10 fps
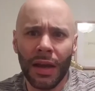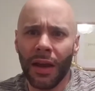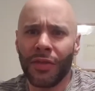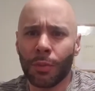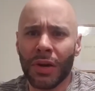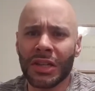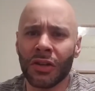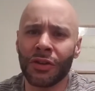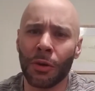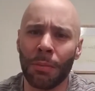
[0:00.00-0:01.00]
if the pressure
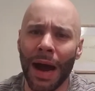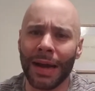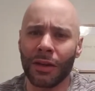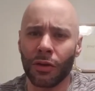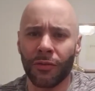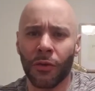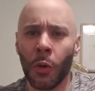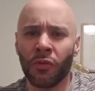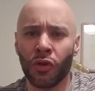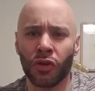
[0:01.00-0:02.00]
of your body on a
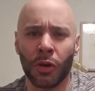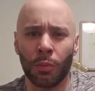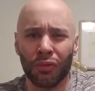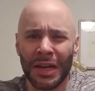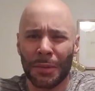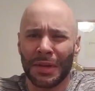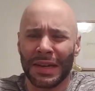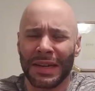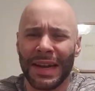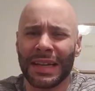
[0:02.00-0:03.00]
foam roller could break up the
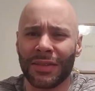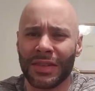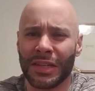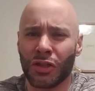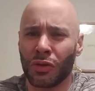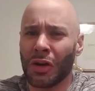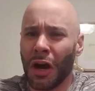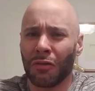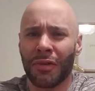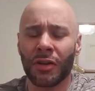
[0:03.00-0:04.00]
connective tissue
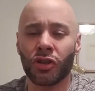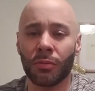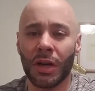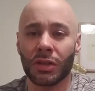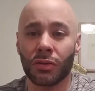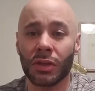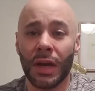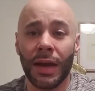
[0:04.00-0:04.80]
around your muscles,